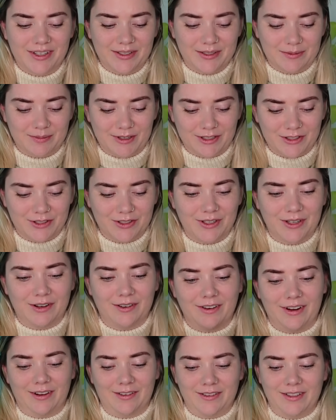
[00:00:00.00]
especially
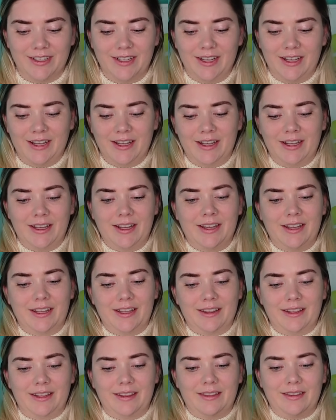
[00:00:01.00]
around
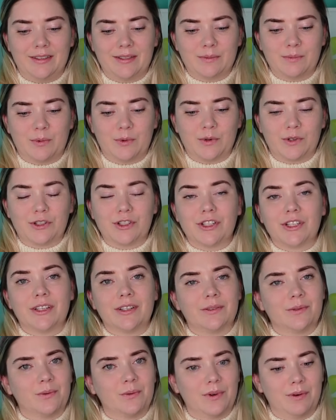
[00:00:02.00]
like this
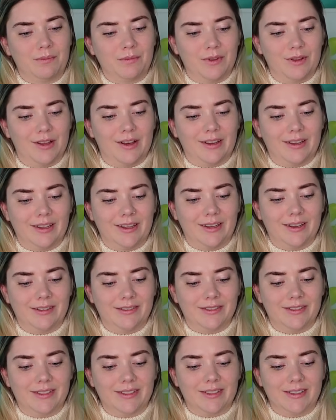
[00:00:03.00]
portion when blocking it
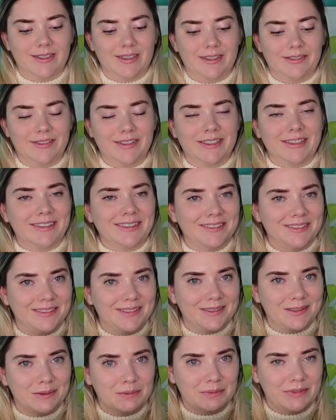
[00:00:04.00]
I'm just gonna give it a
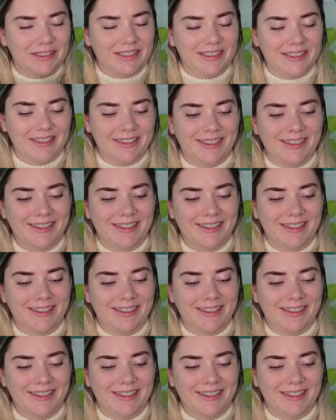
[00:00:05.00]
little bit